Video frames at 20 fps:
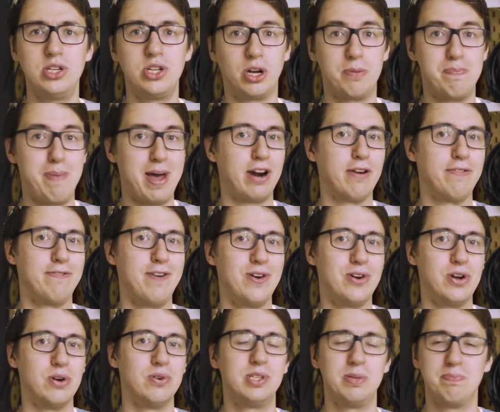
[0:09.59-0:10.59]
took better
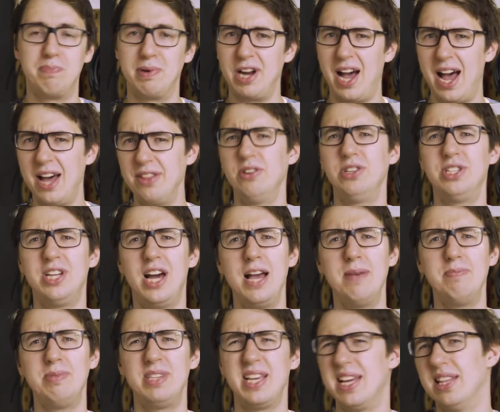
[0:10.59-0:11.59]
photos, but other
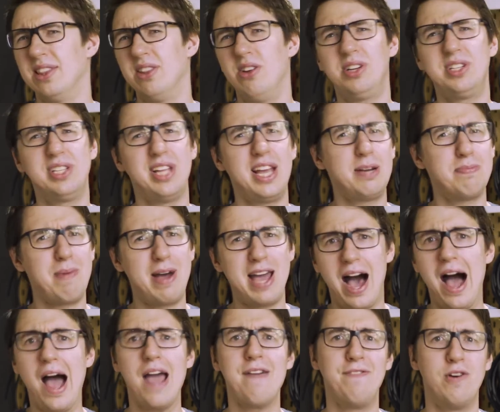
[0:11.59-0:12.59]
times it looked like my
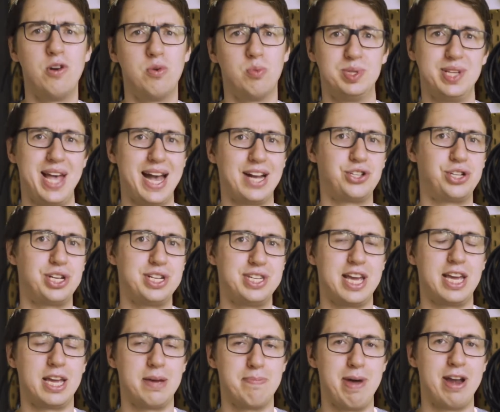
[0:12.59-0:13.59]
iPhone was actually
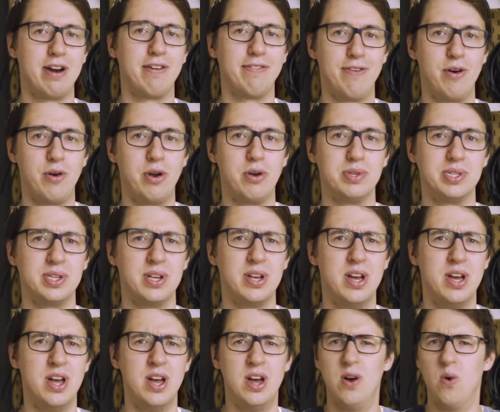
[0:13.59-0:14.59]
taking better photos.
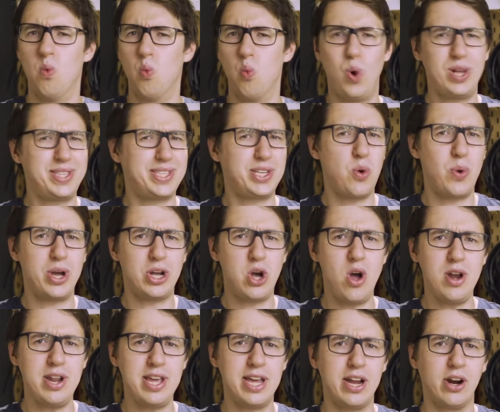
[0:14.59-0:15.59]
What's going
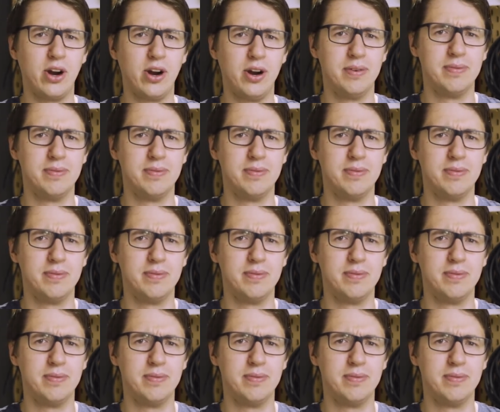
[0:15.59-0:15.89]
on here?